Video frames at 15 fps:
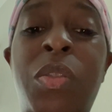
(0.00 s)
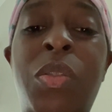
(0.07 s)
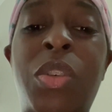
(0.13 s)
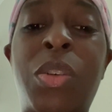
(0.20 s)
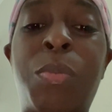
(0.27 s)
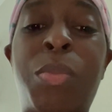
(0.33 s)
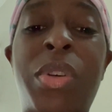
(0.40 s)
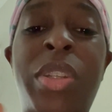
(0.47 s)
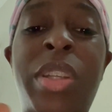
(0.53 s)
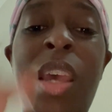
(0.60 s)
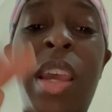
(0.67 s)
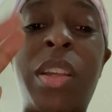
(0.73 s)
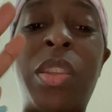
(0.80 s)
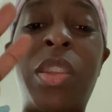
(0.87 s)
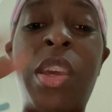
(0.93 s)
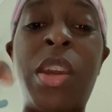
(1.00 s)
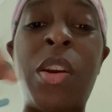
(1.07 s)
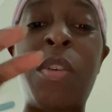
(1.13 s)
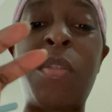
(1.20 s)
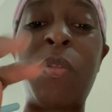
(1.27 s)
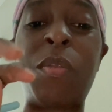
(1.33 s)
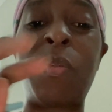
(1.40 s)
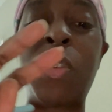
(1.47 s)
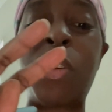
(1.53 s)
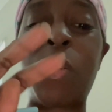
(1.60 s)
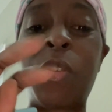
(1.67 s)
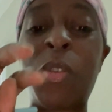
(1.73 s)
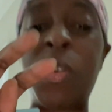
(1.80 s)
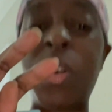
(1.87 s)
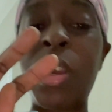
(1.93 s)
to protect their
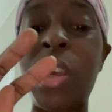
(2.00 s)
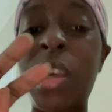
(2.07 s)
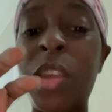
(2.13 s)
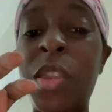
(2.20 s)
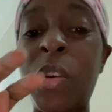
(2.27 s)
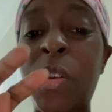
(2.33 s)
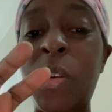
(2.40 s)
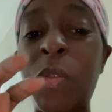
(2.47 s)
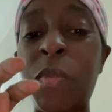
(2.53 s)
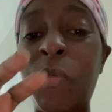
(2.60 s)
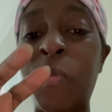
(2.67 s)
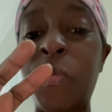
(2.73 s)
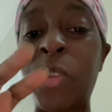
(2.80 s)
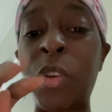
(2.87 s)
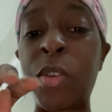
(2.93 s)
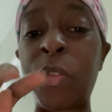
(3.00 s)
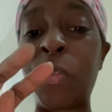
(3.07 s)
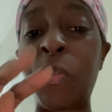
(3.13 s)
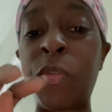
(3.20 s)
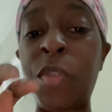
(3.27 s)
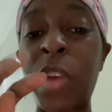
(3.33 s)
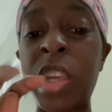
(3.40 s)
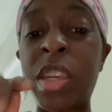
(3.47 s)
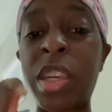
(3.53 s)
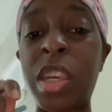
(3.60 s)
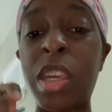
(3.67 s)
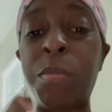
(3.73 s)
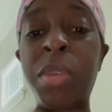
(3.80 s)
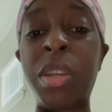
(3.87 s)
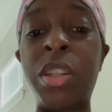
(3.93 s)
their their their fake
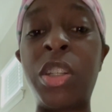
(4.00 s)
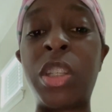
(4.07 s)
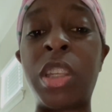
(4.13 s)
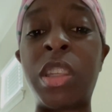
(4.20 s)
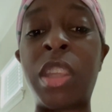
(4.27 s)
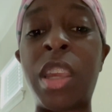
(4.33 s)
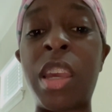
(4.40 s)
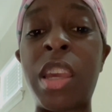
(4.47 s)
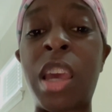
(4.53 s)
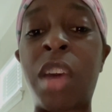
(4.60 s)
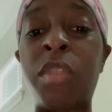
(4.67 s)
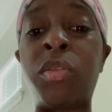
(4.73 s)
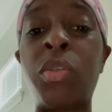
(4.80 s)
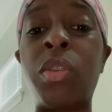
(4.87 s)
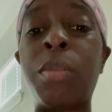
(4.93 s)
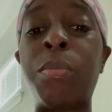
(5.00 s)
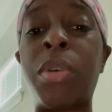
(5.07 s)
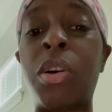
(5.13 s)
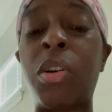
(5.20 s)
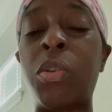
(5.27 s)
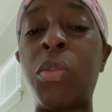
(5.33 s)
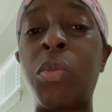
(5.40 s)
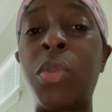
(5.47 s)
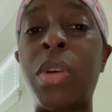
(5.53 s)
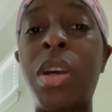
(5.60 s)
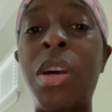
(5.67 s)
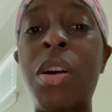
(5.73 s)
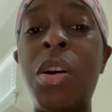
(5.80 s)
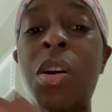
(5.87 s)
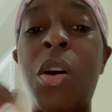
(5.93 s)
image that they have to uphold.
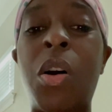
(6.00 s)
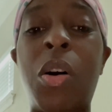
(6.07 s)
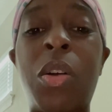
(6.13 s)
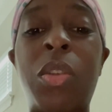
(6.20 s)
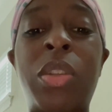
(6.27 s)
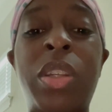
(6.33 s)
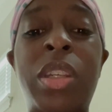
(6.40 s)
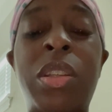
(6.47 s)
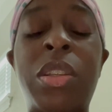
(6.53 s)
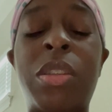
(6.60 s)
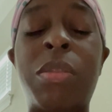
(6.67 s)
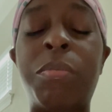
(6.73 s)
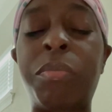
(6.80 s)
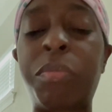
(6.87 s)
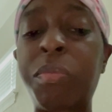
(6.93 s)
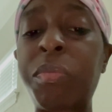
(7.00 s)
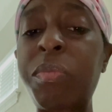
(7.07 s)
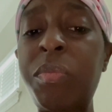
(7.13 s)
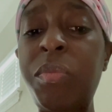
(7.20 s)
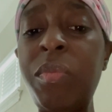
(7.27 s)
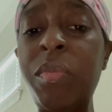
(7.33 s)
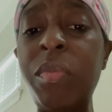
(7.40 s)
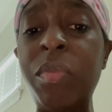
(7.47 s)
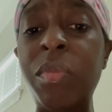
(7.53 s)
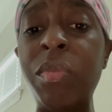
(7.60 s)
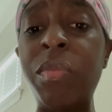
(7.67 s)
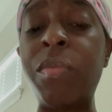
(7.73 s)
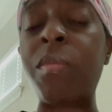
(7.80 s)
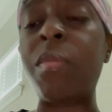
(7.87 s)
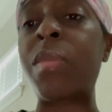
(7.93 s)
All these
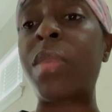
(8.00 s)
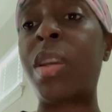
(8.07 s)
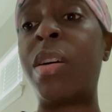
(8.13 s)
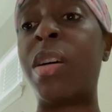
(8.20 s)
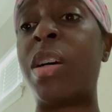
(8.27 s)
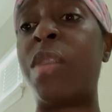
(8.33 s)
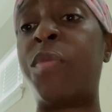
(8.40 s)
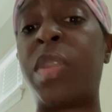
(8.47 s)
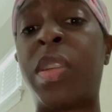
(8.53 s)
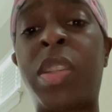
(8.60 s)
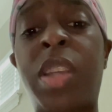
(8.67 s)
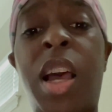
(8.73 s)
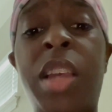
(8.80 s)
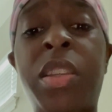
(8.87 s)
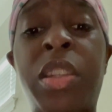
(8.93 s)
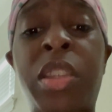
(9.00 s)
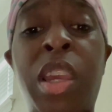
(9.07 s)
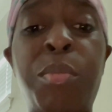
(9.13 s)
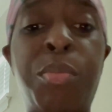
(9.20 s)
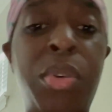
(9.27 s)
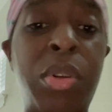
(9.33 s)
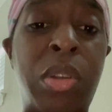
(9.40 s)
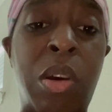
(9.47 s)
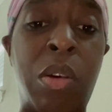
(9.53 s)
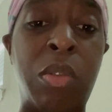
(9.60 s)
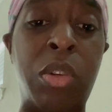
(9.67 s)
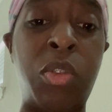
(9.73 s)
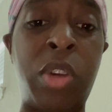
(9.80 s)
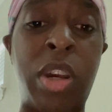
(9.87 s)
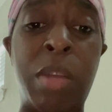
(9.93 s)
uh, facades that they putting on to
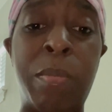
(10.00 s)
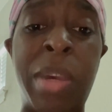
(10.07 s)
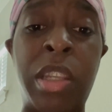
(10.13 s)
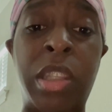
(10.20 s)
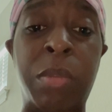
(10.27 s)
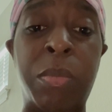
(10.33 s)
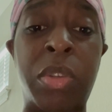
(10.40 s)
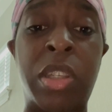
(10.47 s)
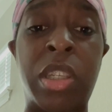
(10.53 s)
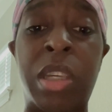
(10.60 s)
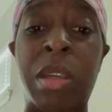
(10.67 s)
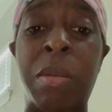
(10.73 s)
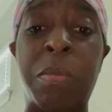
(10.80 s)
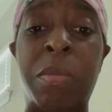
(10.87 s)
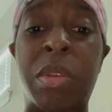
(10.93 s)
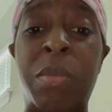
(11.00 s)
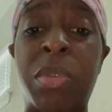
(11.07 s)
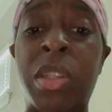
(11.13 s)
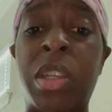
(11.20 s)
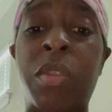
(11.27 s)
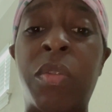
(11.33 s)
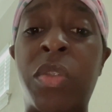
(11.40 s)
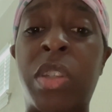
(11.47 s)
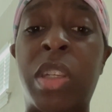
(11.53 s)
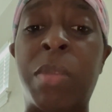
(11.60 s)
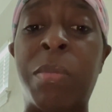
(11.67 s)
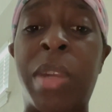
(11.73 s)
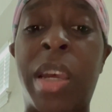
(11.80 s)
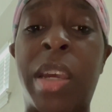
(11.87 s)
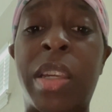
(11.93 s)
try to make them seem themselves seem
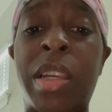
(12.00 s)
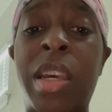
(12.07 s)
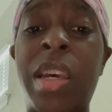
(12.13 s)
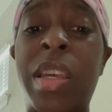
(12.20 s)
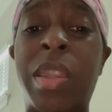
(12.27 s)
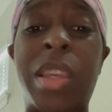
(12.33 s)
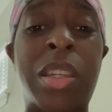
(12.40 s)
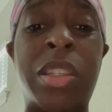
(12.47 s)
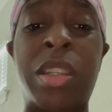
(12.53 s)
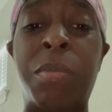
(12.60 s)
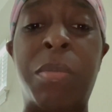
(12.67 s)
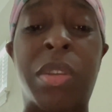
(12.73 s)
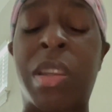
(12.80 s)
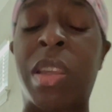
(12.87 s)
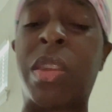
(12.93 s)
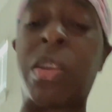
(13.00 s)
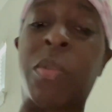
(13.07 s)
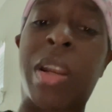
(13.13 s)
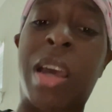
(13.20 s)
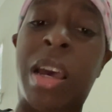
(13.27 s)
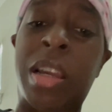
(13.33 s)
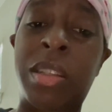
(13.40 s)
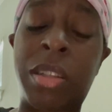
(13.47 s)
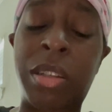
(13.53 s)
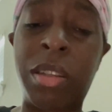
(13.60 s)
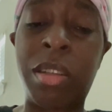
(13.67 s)
like they something that they're not